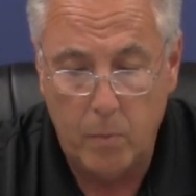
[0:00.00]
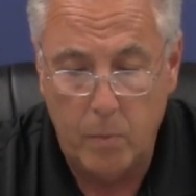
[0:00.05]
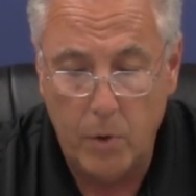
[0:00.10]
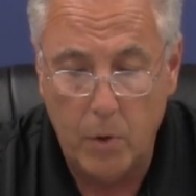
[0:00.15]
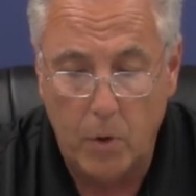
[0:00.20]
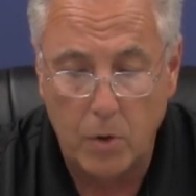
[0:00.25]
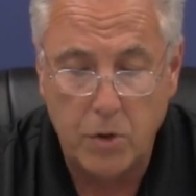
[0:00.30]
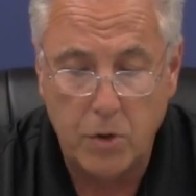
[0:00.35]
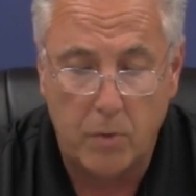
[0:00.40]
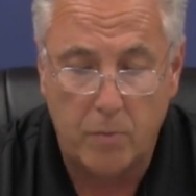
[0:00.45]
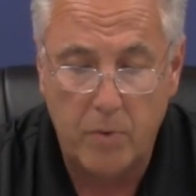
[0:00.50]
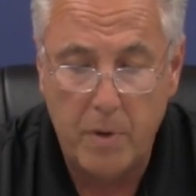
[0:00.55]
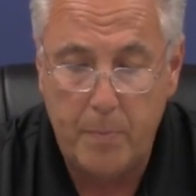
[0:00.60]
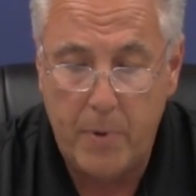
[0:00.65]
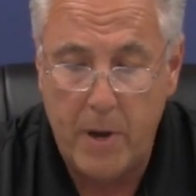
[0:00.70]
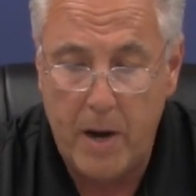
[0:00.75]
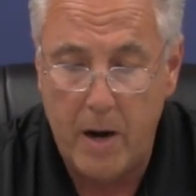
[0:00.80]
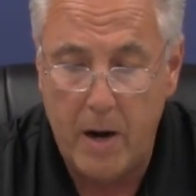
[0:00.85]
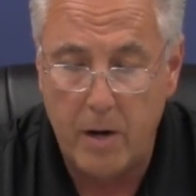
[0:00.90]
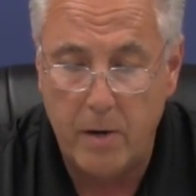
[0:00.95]
We also
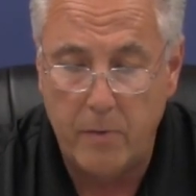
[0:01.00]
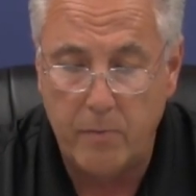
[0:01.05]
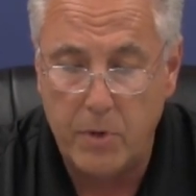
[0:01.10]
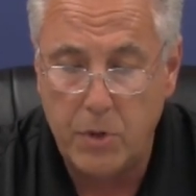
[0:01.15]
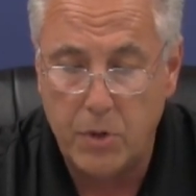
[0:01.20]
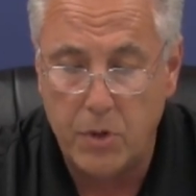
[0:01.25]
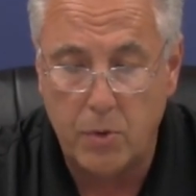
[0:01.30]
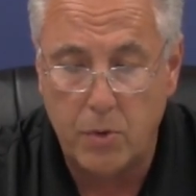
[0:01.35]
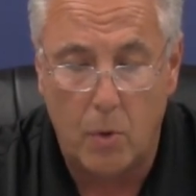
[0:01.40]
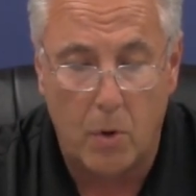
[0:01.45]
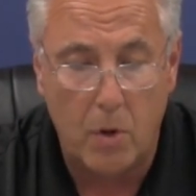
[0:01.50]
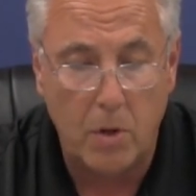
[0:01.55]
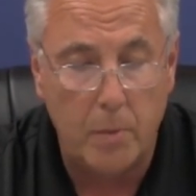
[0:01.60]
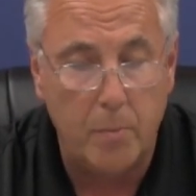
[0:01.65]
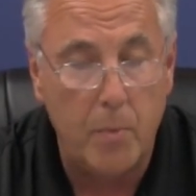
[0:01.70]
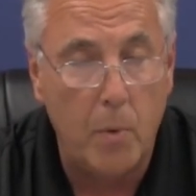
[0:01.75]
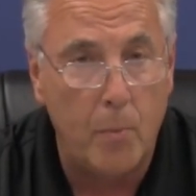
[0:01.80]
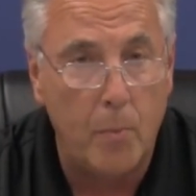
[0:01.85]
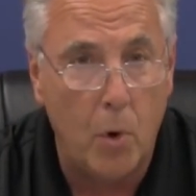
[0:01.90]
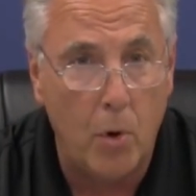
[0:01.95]
repaired and restored
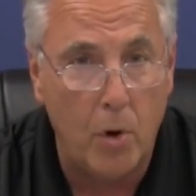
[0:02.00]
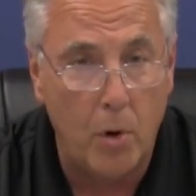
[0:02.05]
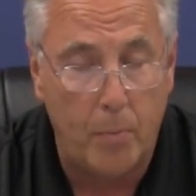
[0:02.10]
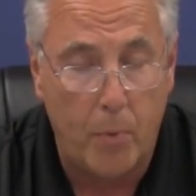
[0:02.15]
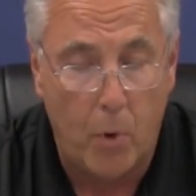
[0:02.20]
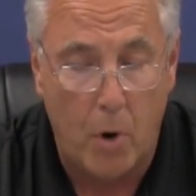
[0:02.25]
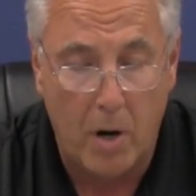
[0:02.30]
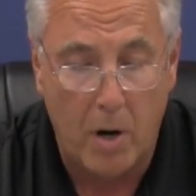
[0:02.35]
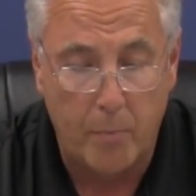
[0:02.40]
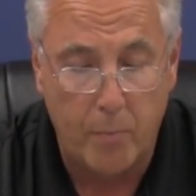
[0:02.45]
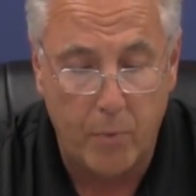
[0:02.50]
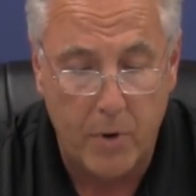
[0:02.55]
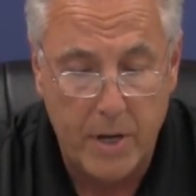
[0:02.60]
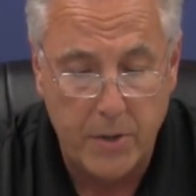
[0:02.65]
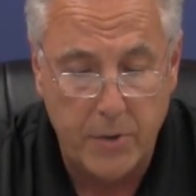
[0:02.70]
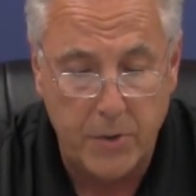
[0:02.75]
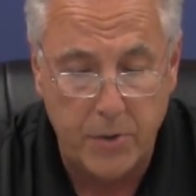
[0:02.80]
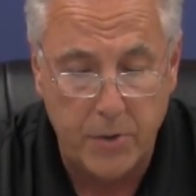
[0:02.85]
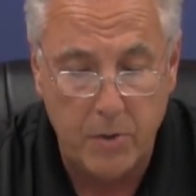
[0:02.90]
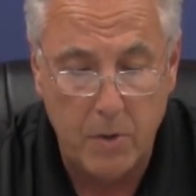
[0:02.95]
the Memorial Park
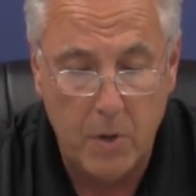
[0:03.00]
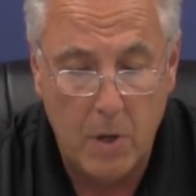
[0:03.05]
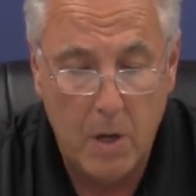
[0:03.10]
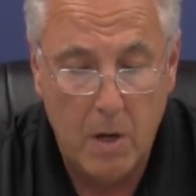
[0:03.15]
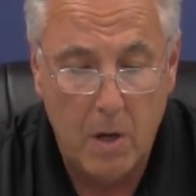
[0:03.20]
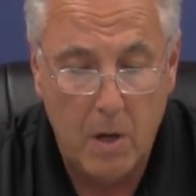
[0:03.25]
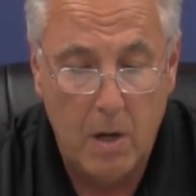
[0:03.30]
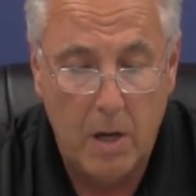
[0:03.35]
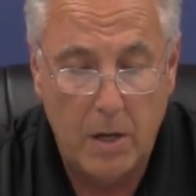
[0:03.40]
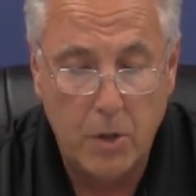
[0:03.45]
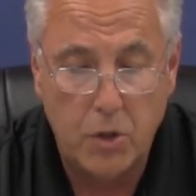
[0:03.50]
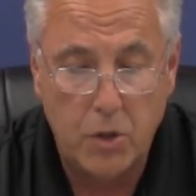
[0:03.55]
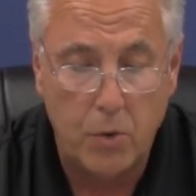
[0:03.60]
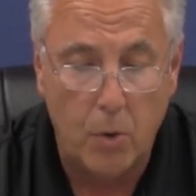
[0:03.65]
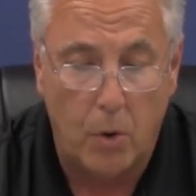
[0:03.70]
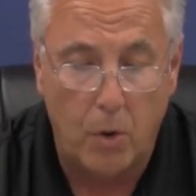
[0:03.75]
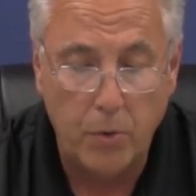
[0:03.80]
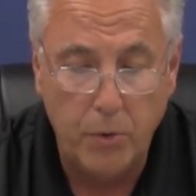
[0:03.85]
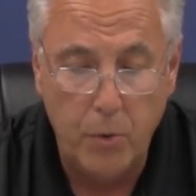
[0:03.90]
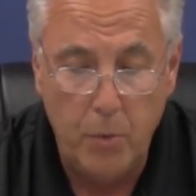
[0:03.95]
Bridge,
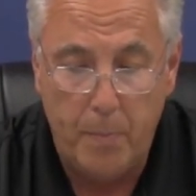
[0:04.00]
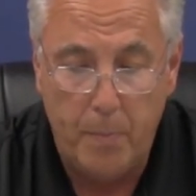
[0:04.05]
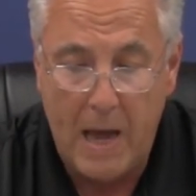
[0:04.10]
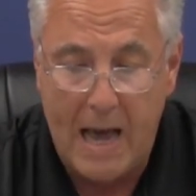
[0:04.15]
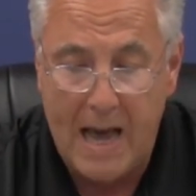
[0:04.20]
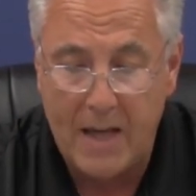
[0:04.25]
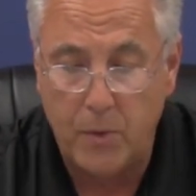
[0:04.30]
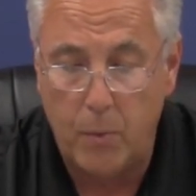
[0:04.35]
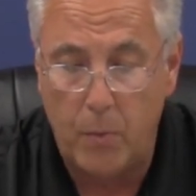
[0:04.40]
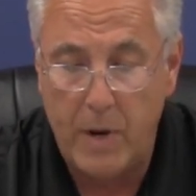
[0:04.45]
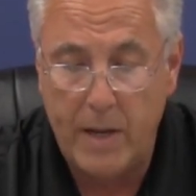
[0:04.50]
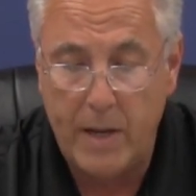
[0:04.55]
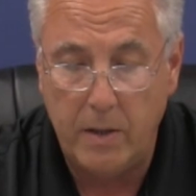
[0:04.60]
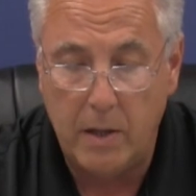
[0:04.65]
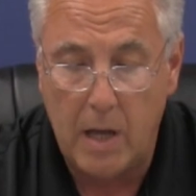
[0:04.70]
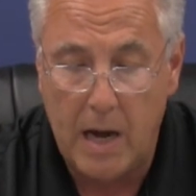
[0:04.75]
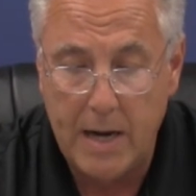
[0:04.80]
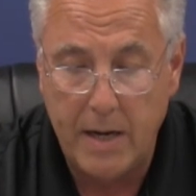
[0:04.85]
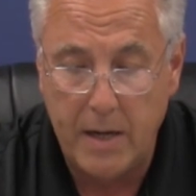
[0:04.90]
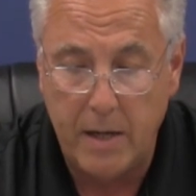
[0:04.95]
installed new pathway
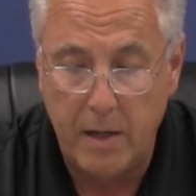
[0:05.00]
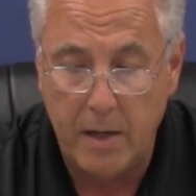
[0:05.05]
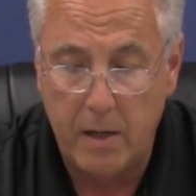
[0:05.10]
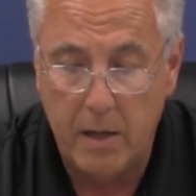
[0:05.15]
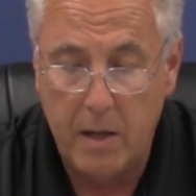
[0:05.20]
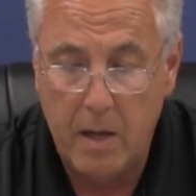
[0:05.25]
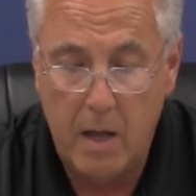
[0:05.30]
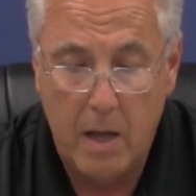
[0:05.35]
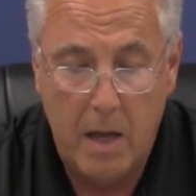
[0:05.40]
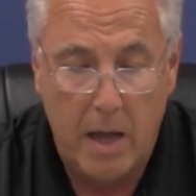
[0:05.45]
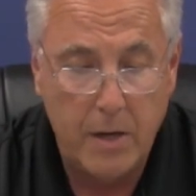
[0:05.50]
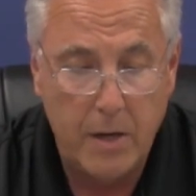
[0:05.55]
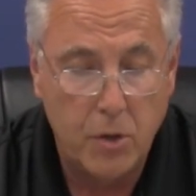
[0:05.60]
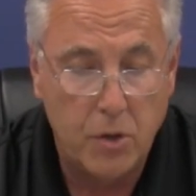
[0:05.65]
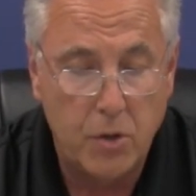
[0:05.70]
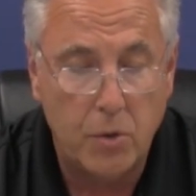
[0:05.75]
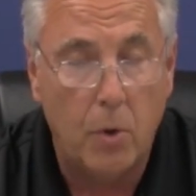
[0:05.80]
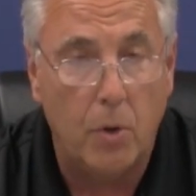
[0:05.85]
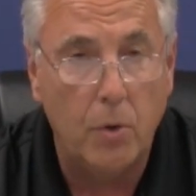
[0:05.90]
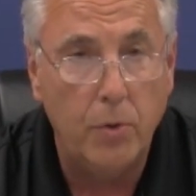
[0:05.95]
lighting, and
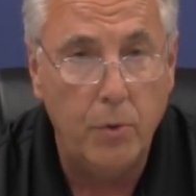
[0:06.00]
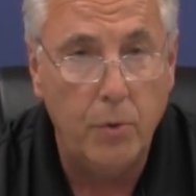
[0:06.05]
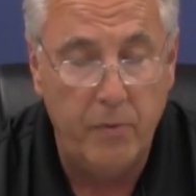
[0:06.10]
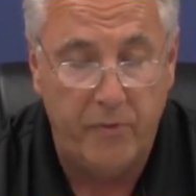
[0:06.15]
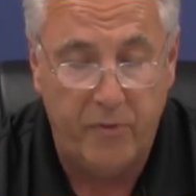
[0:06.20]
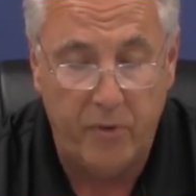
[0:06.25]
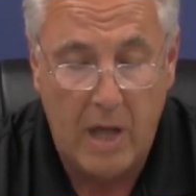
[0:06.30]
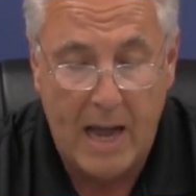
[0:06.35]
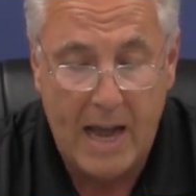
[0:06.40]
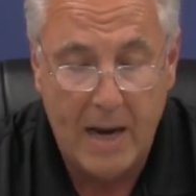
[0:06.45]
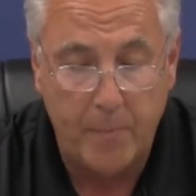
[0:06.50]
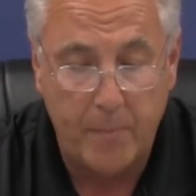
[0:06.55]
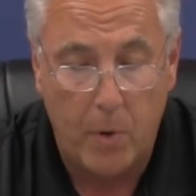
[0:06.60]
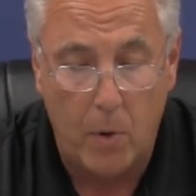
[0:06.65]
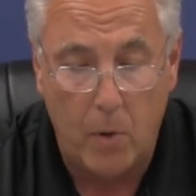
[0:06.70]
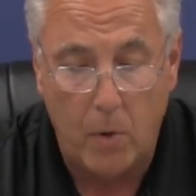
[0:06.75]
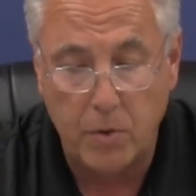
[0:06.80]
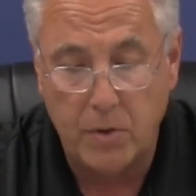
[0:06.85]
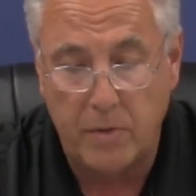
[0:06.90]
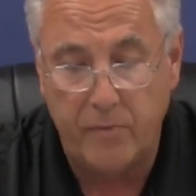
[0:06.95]
installed new
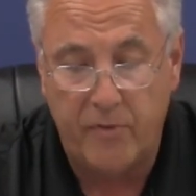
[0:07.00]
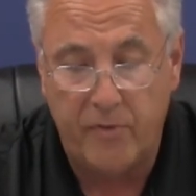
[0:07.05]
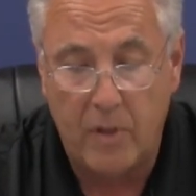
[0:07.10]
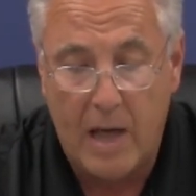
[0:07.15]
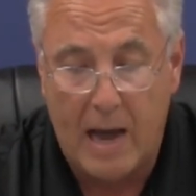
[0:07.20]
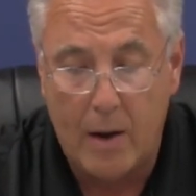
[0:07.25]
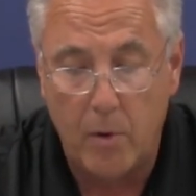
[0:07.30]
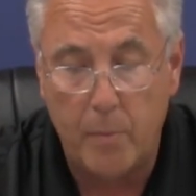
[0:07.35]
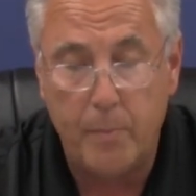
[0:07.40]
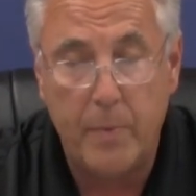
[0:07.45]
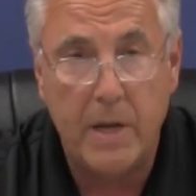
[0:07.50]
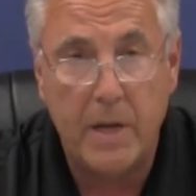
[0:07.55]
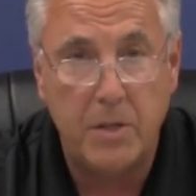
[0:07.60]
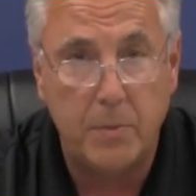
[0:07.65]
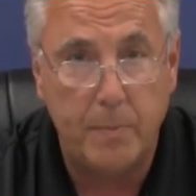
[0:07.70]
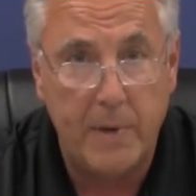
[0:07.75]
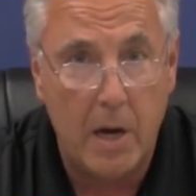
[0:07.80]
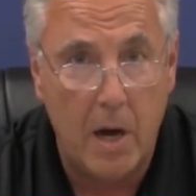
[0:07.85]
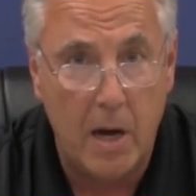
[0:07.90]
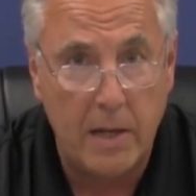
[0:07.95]
flagpoles and flower beds
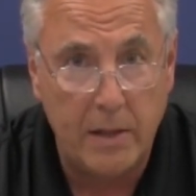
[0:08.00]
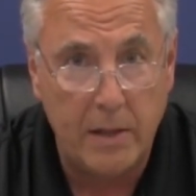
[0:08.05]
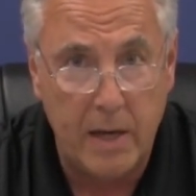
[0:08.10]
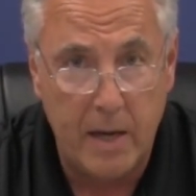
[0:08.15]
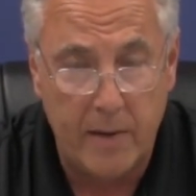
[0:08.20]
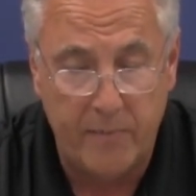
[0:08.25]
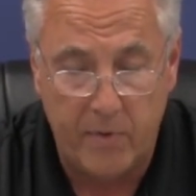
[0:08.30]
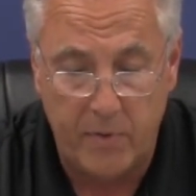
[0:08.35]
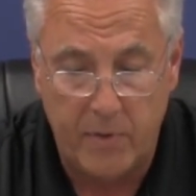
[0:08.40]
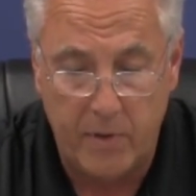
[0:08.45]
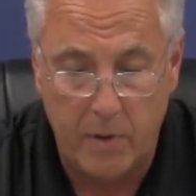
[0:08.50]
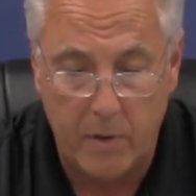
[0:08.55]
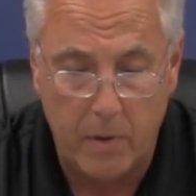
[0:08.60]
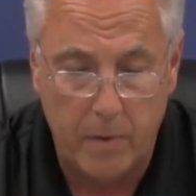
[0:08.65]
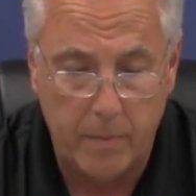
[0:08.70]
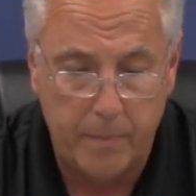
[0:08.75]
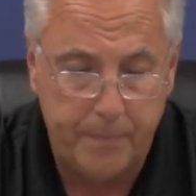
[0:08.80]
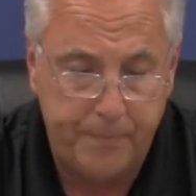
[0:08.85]
behind the amphitheater.